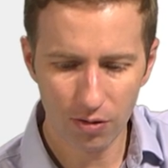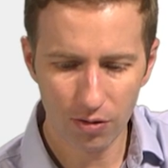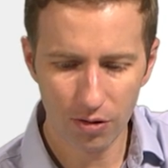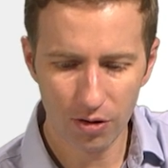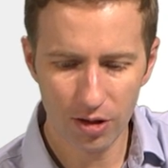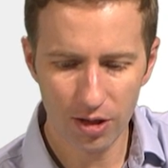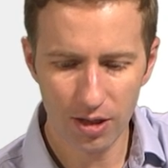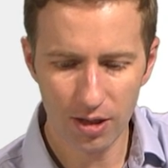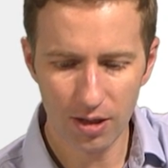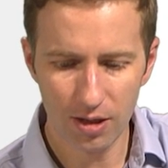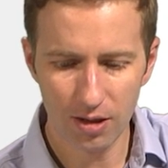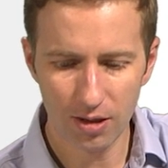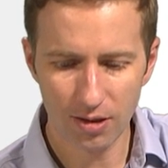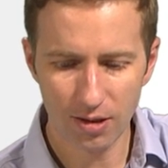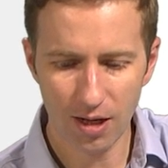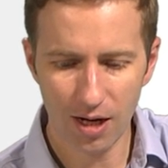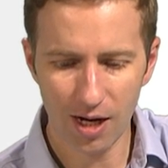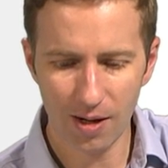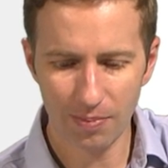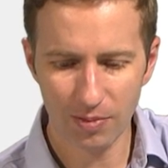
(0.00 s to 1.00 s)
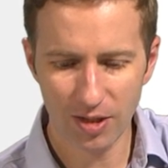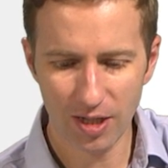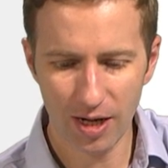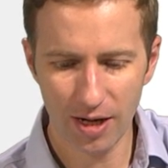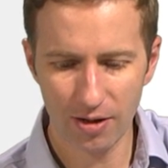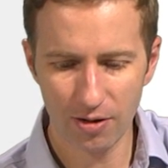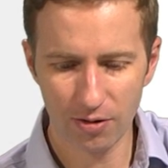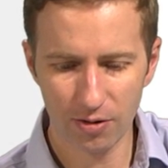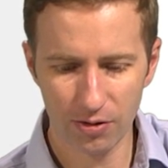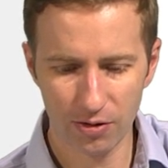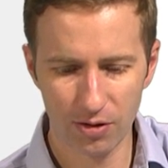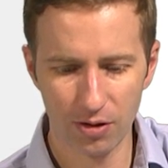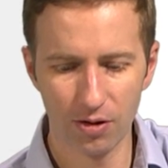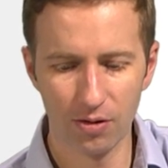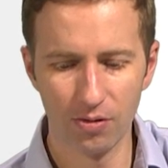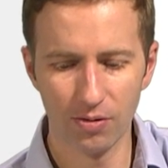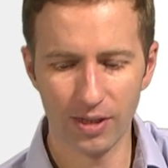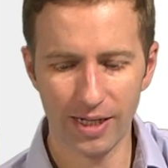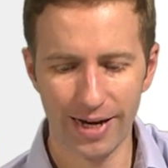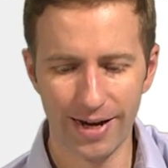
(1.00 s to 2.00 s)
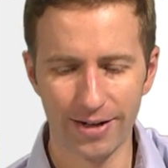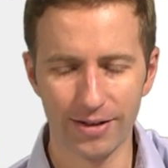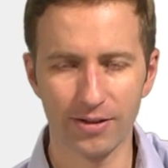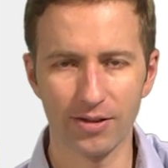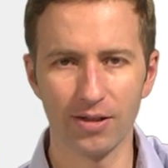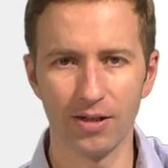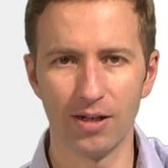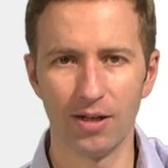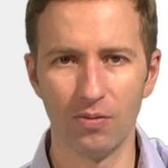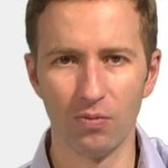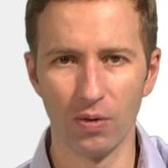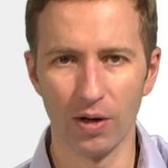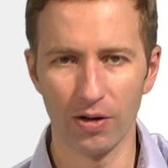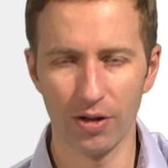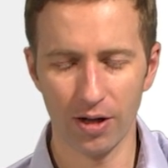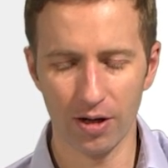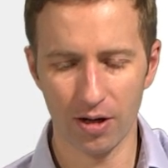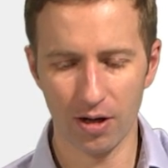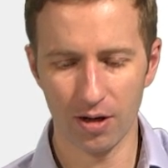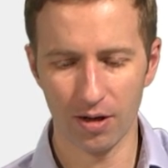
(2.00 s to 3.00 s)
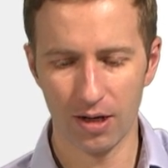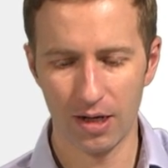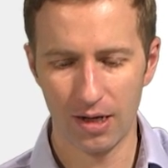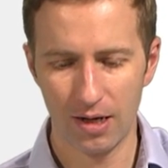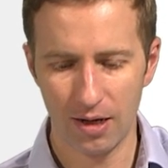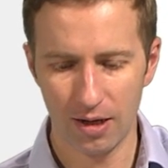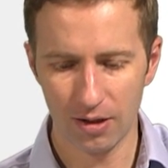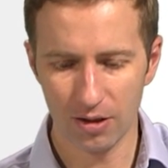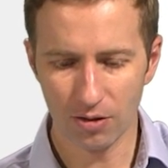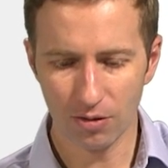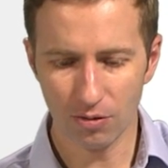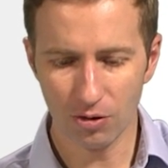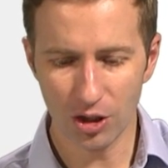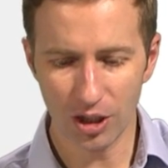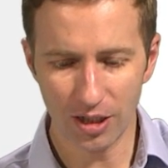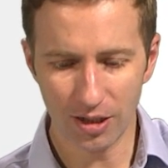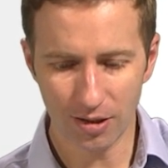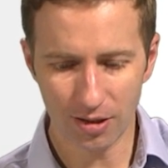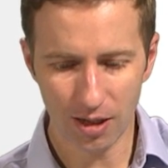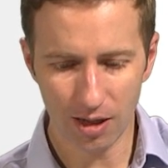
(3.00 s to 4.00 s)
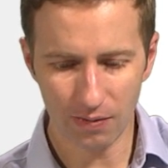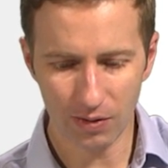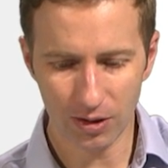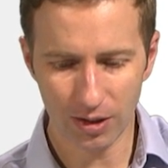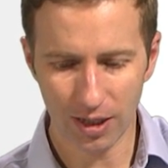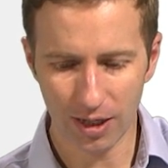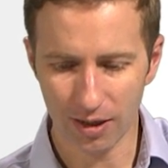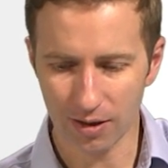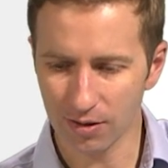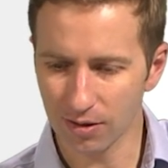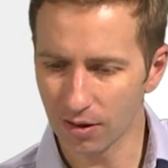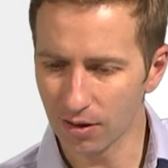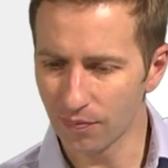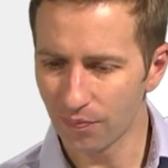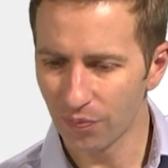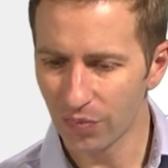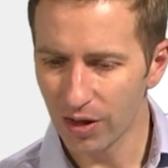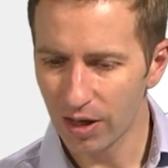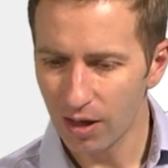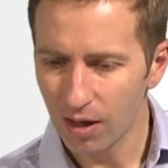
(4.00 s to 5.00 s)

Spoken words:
the top 10 or so taxa and where they are. And these are genus level taxa.